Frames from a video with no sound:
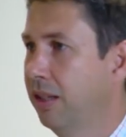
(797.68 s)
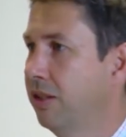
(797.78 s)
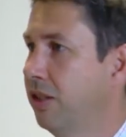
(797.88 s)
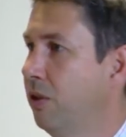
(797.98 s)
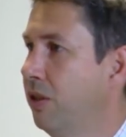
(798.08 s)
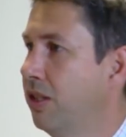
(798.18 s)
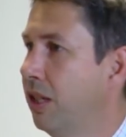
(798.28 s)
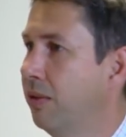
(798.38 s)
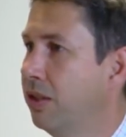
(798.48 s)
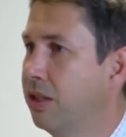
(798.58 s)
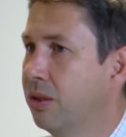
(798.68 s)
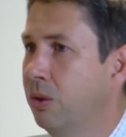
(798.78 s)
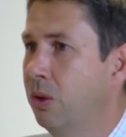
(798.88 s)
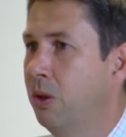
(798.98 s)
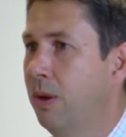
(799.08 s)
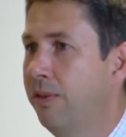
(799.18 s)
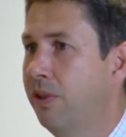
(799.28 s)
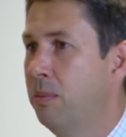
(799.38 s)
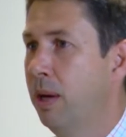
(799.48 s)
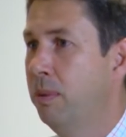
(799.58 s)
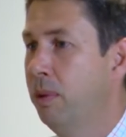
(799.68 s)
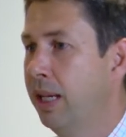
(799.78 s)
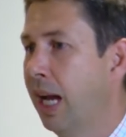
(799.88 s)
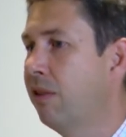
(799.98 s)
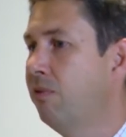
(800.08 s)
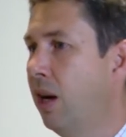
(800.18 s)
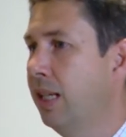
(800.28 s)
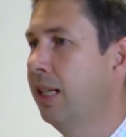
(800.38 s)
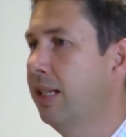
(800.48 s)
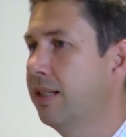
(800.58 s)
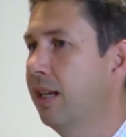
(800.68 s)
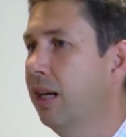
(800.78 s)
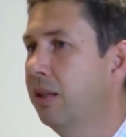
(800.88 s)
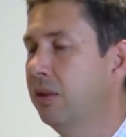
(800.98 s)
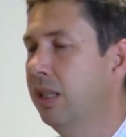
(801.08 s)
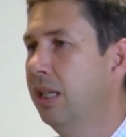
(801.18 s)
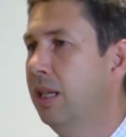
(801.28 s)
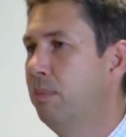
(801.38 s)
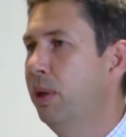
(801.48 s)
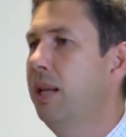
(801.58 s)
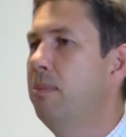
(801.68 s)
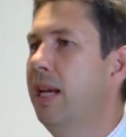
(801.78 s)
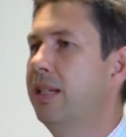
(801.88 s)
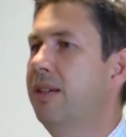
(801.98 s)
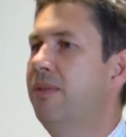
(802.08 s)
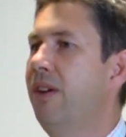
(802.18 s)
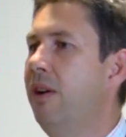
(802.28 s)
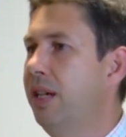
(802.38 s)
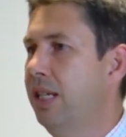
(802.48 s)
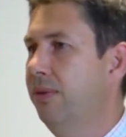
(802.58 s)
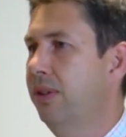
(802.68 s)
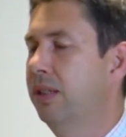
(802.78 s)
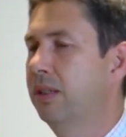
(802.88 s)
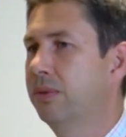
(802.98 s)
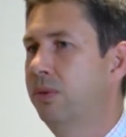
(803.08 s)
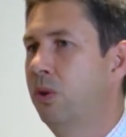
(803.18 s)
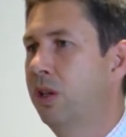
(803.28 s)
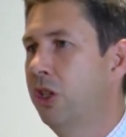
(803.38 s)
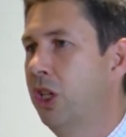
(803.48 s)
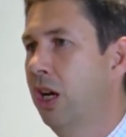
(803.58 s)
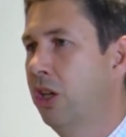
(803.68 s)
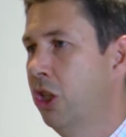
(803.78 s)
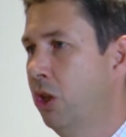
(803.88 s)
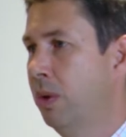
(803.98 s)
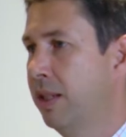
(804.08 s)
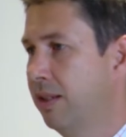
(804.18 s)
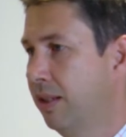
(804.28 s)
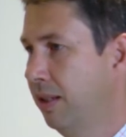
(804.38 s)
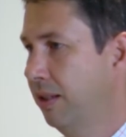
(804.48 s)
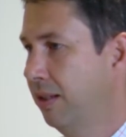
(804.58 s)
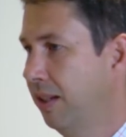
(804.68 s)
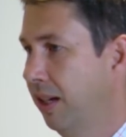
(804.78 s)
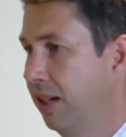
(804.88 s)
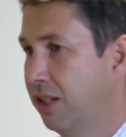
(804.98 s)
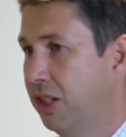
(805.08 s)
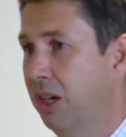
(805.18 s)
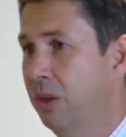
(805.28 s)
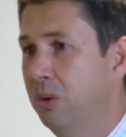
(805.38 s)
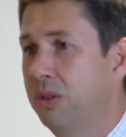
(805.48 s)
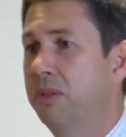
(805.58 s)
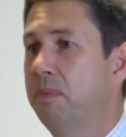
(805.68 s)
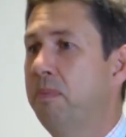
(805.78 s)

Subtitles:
security services or whoever it may be, and rightly so. But it makes it very difficult for a judge who is told